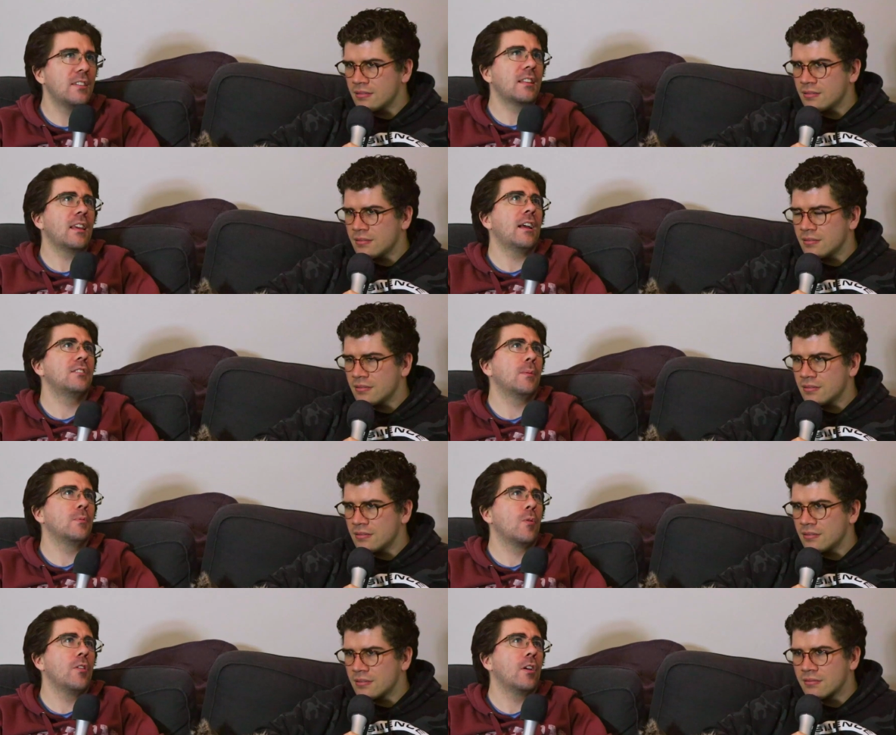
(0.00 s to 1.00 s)
Speaker 1: their heads up to
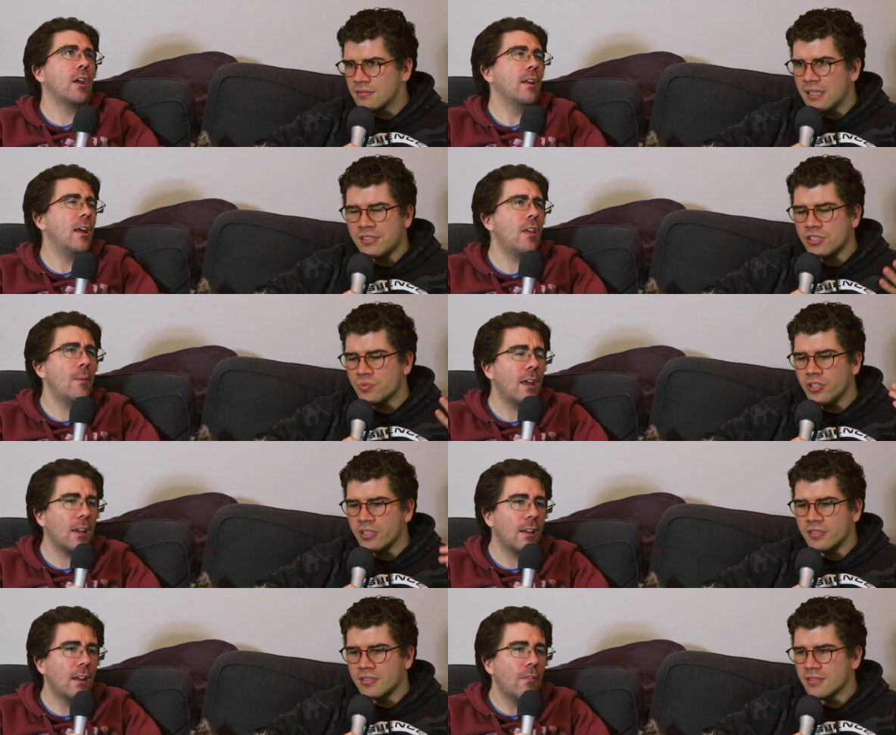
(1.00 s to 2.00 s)
breathe again. It just they
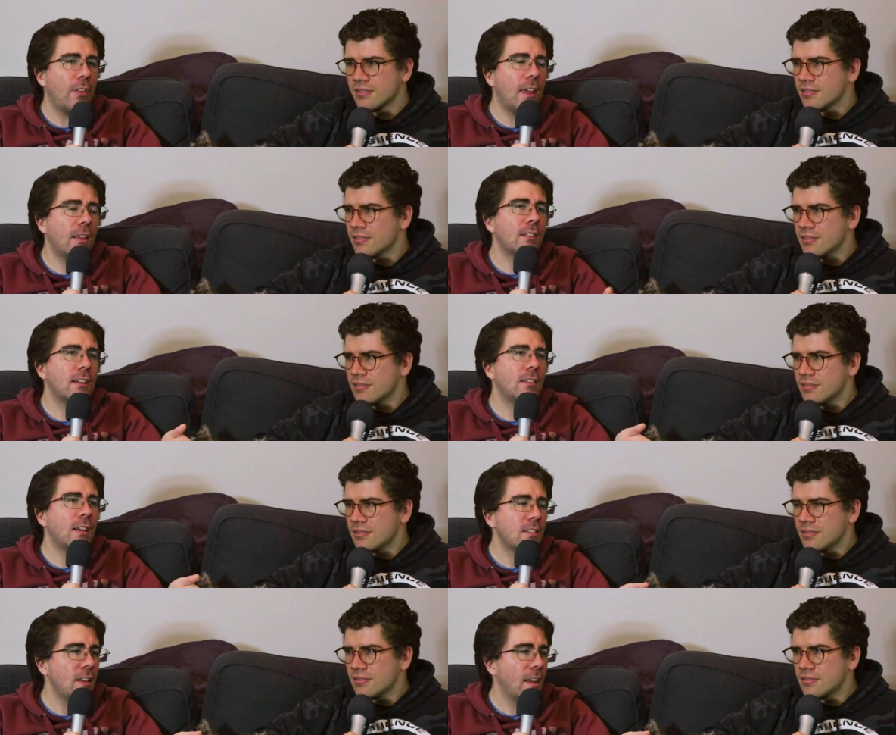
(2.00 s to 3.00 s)
works. It, they that's the
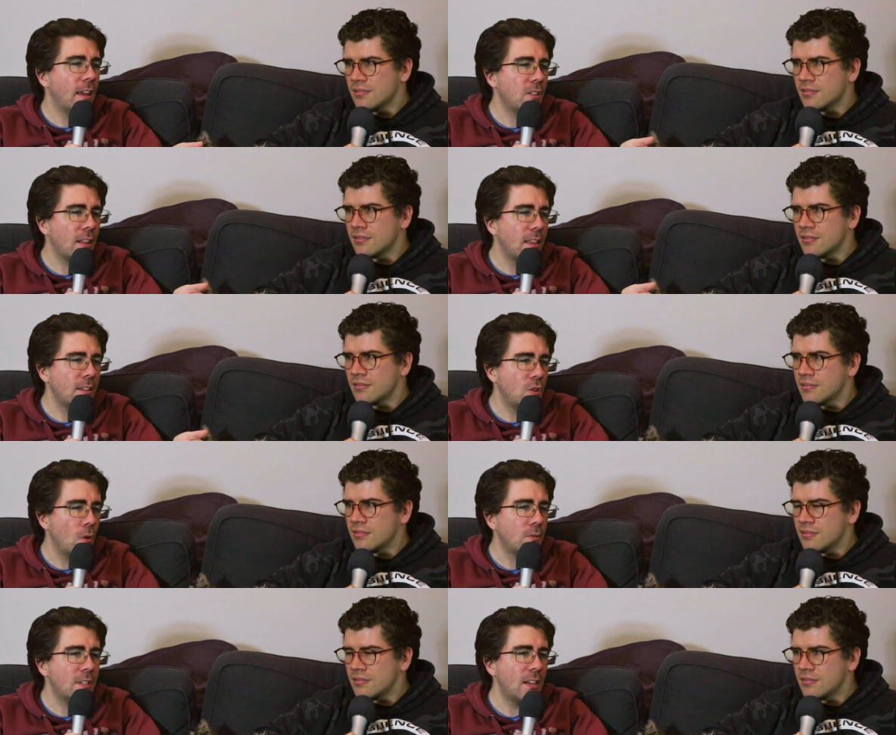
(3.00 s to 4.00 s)
thing. It's like there's no
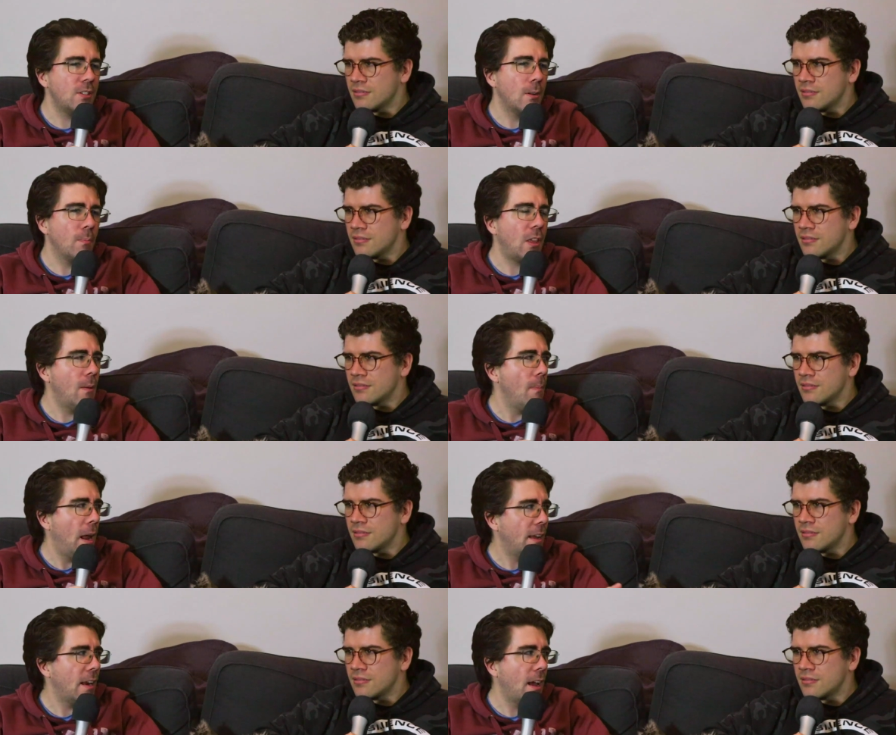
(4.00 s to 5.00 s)
tension, but they make
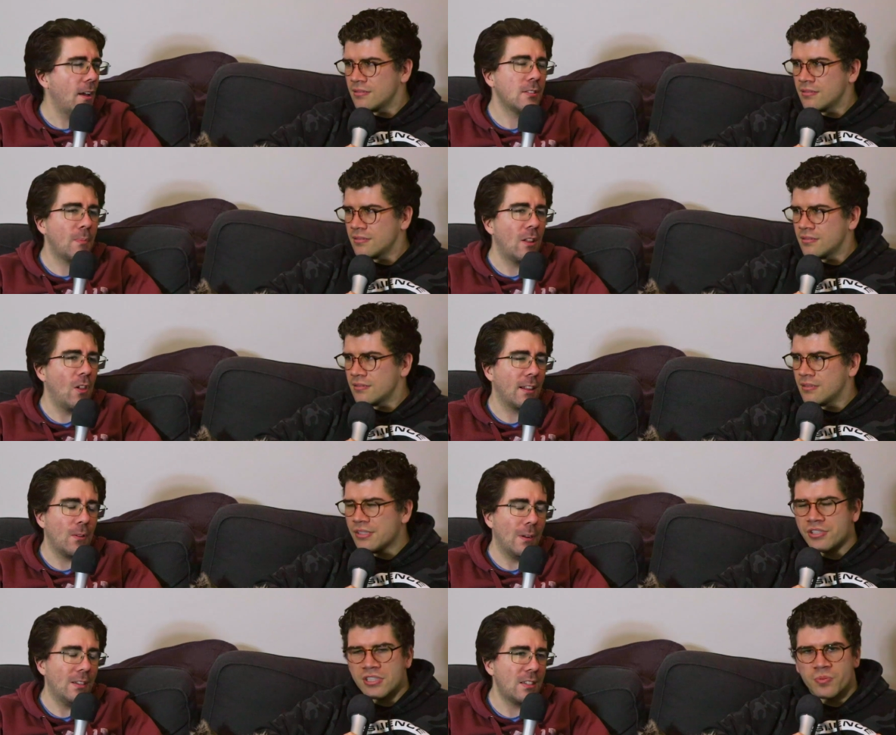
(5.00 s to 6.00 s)
it out to be like it
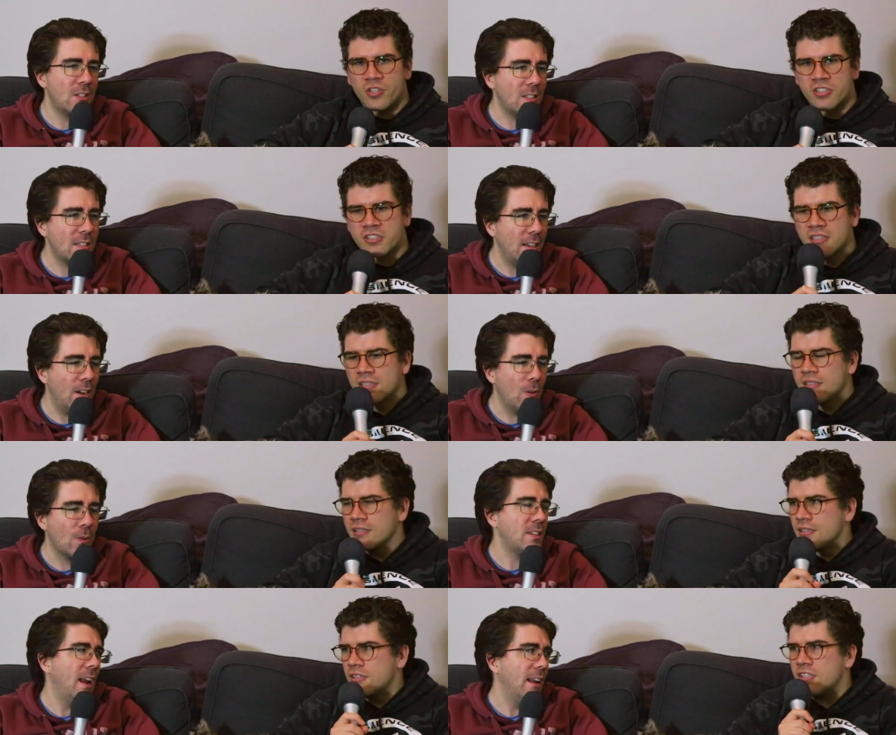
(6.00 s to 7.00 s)
just
Speaker 2: works.
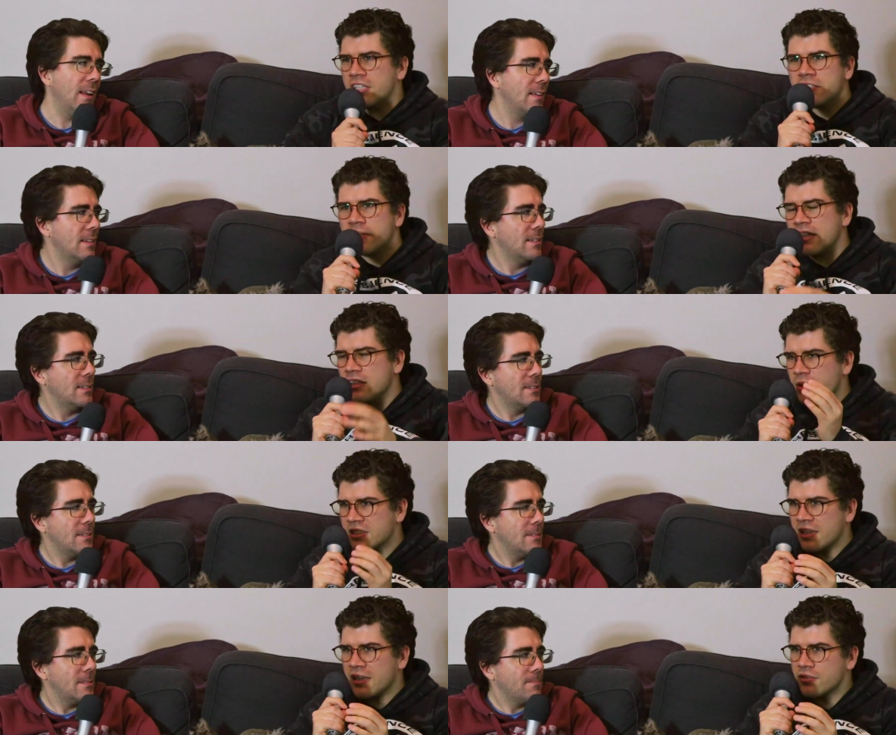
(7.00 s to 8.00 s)
Irritating. So here's here's what I
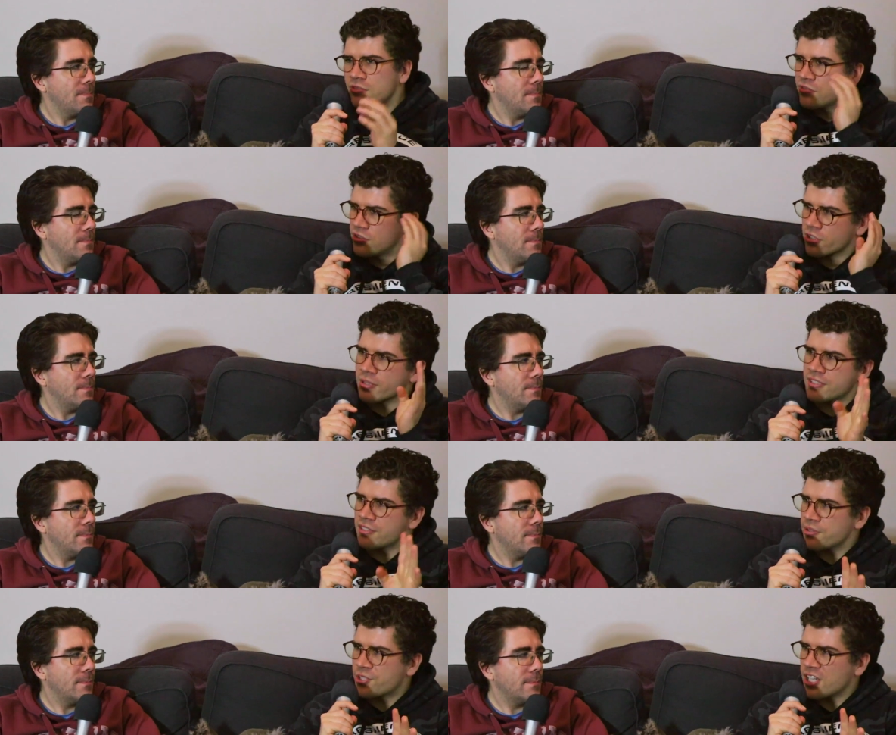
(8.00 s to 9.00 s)
say: throw in two
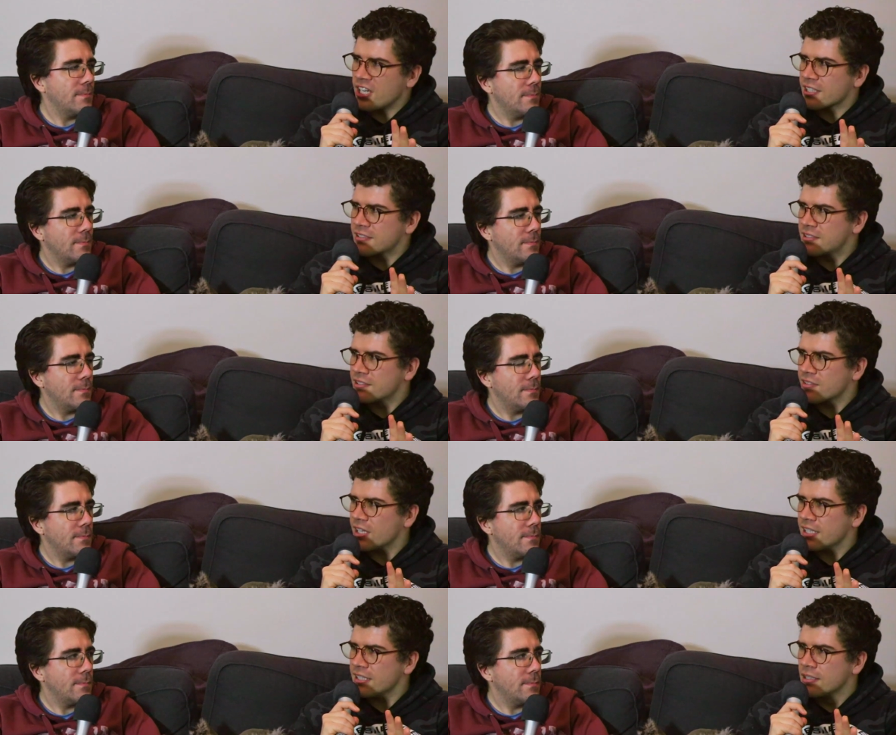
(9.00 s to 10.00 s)
sharks,
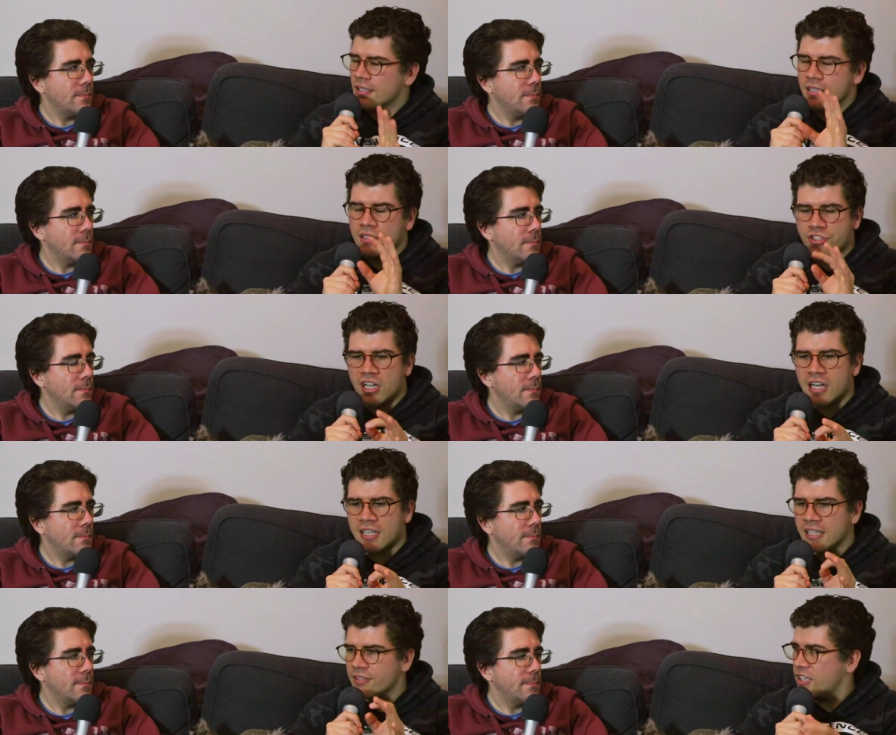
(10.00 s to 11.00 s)
right? The shark can
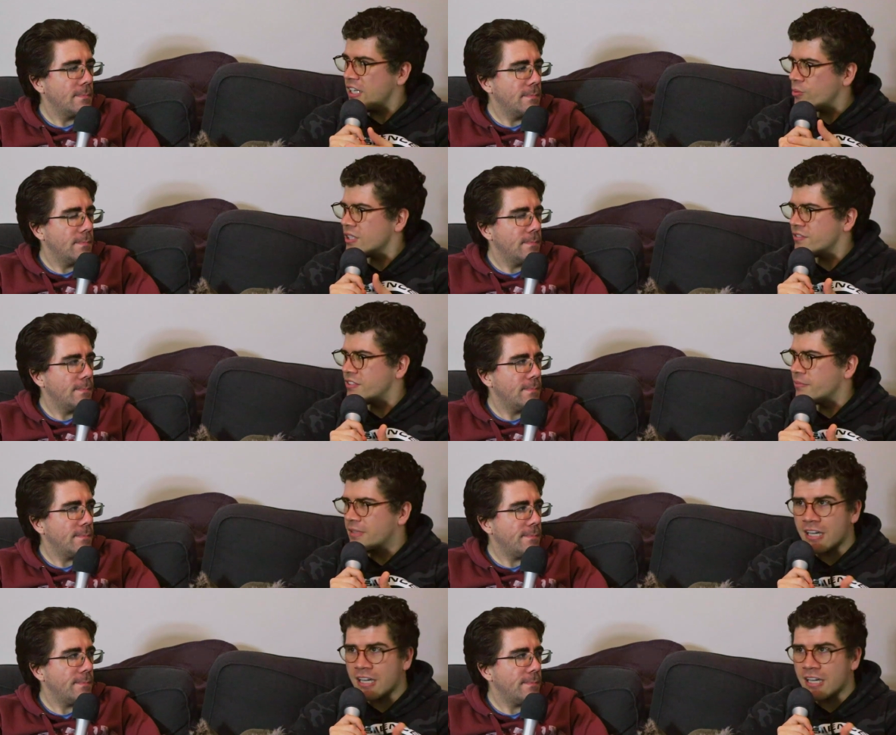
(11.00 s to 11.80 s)
even eat one of them. That'd